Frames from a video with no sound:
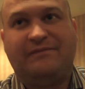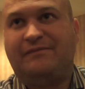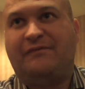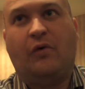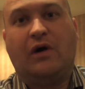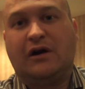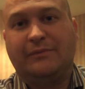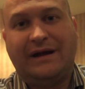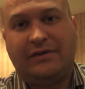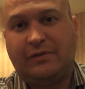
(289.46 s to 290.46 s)
400
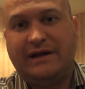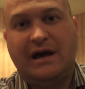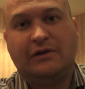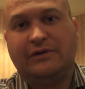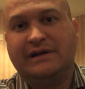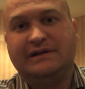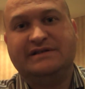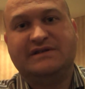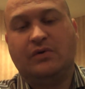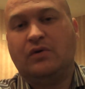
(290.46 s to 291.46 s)
by
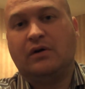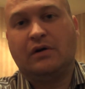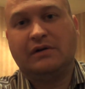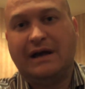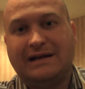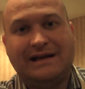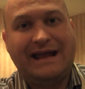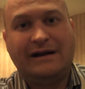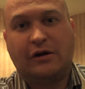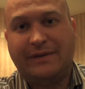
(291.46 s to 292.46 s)
300s or
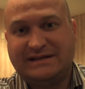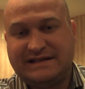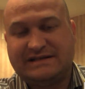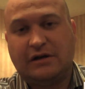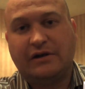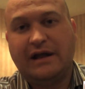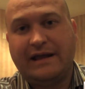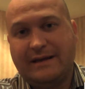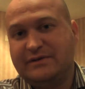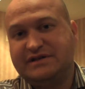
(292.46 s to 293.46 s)
800 by 600
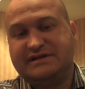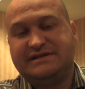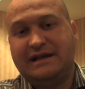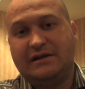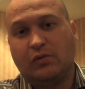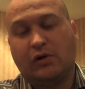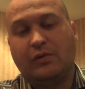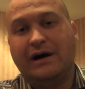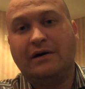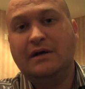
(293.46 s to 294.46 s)
images tend to work
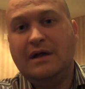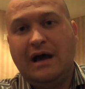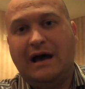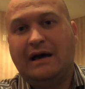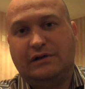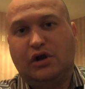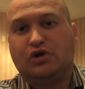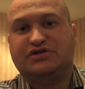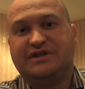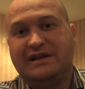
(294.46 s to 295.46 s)
well.
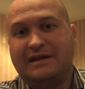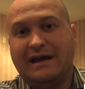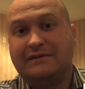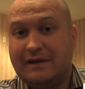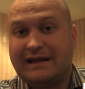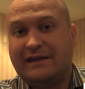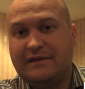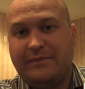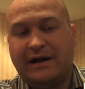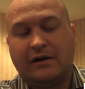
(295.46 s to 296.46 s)
Larger you can get, again, the
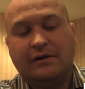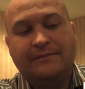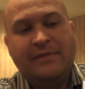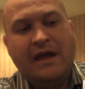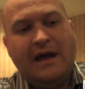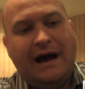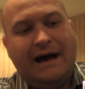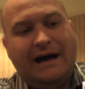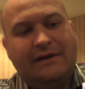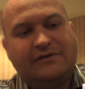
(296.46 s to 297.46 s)
better.
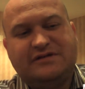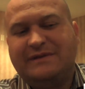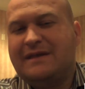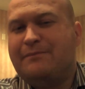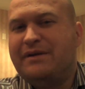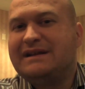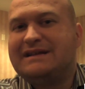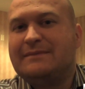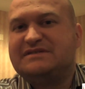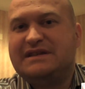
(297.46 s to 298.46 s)
Those would be the big
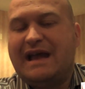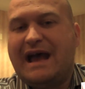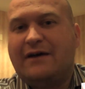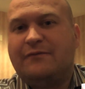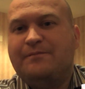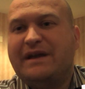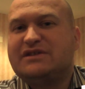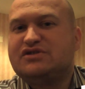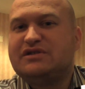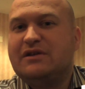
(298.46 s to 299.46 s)
tips that you have. Make
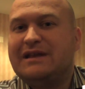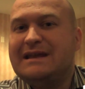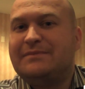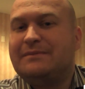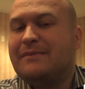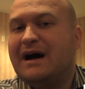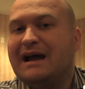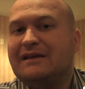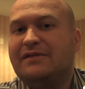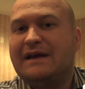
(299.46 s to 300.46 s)
sure you keep in
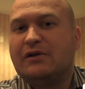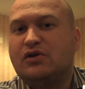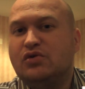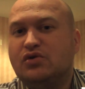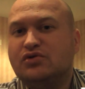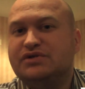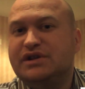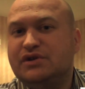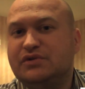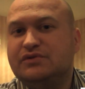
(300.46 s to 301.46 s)
mind that Google
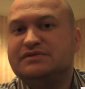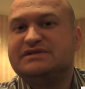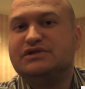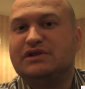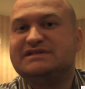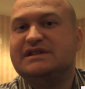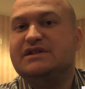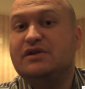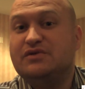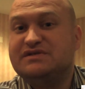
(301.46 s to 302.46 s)
News looks at
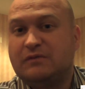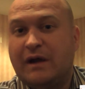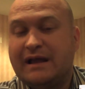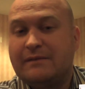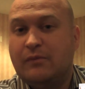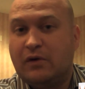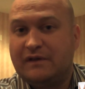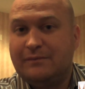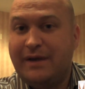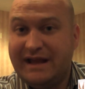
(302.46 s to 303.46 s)
news rank more
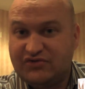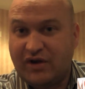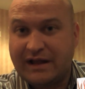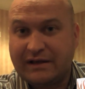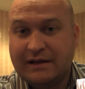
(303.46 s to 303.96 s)
than page rank.